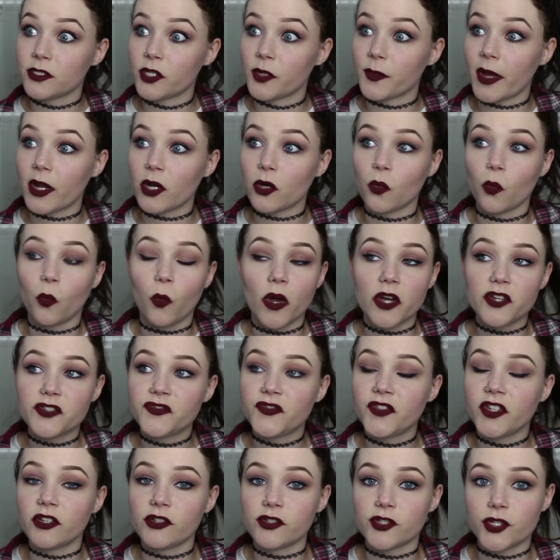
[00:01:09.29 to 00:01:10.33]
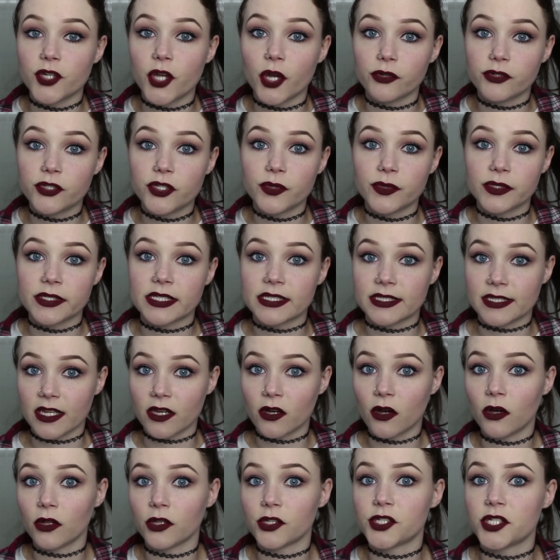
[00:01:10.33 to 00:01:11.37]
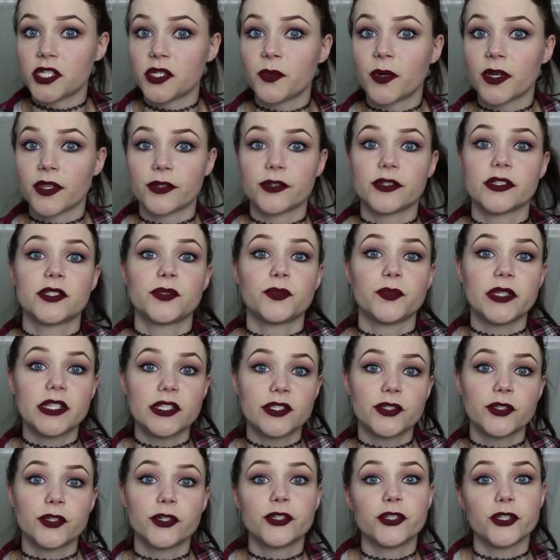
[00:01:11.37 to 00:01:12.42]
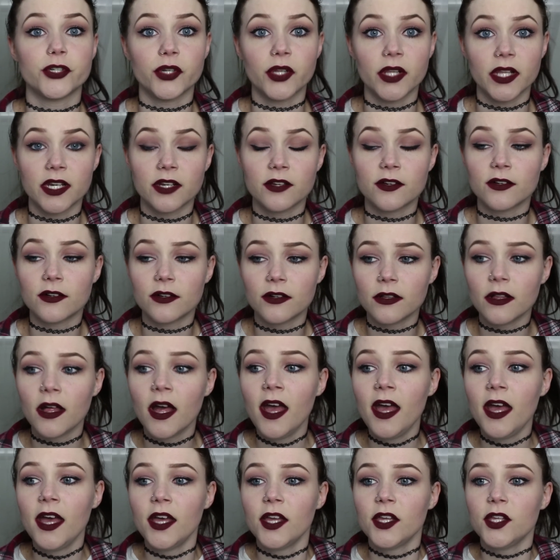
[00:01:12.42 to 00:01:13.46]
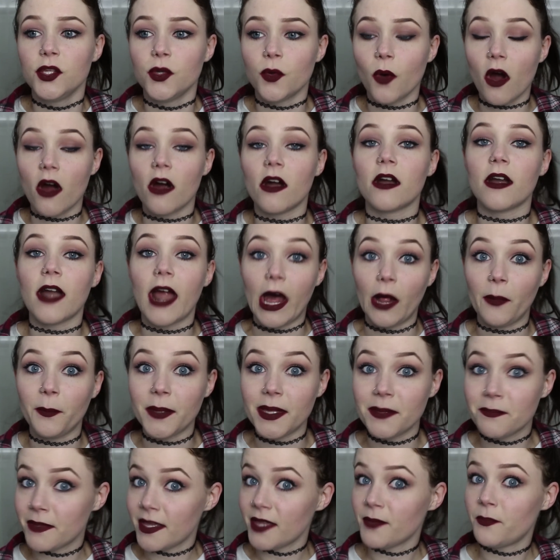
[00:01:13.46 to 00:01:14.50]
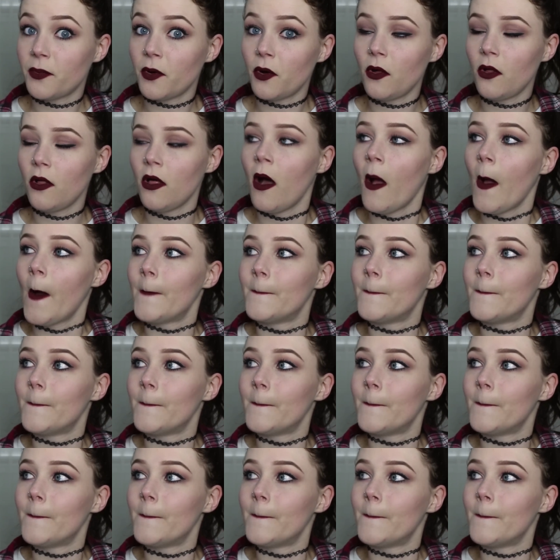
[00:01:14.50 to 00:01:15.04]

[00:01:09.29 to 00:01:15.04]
No matter what field you go to into psychology, whether it's research or clinical, you are helping people.